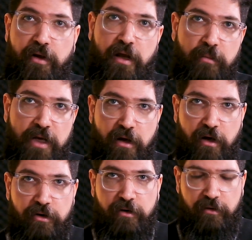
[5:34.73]
and many
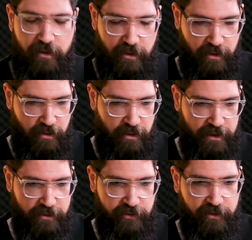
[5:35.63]
other
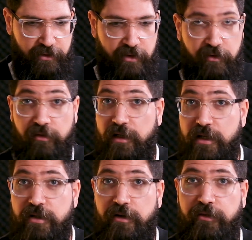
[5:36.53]
ethnicities,
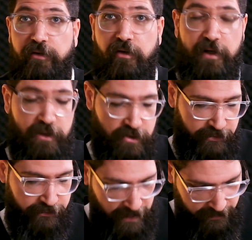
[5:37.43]
religions,
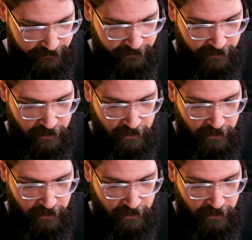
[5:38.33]
religious sects.